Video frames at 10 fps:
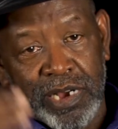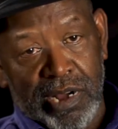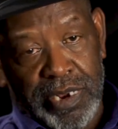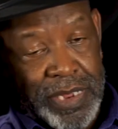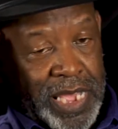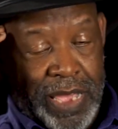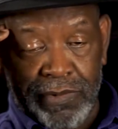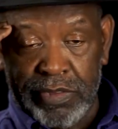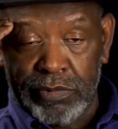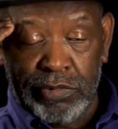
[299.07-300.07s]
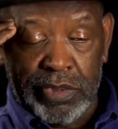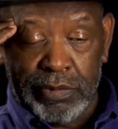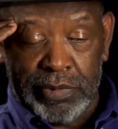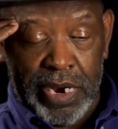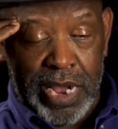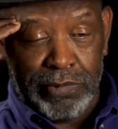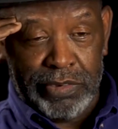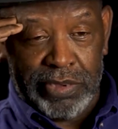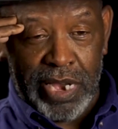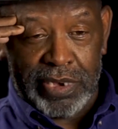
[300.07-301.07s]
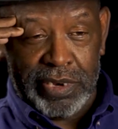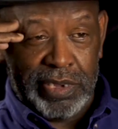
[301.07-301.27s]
God gave us the wisdom that I wish I could